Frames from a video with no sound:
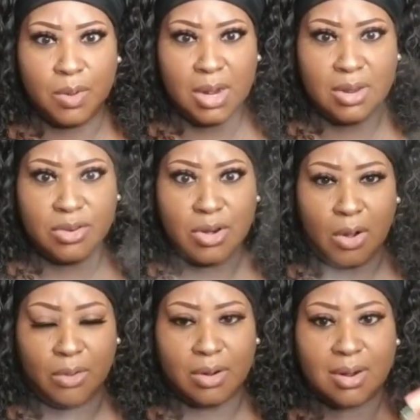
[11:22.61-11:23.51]
really
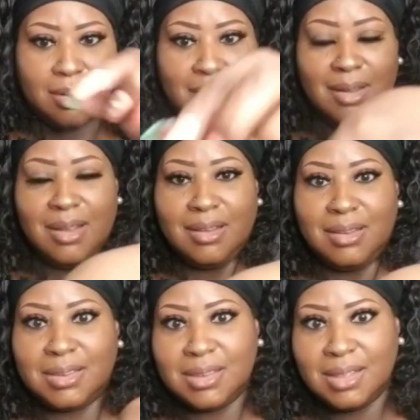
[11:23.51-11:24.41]
dark.
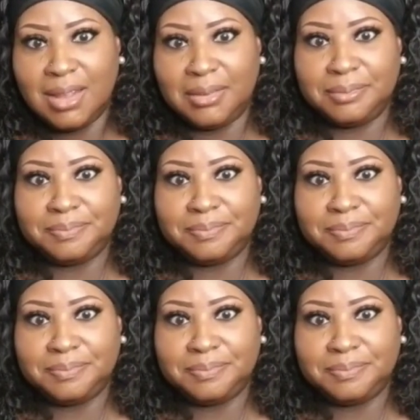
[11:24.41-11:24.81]
You see that?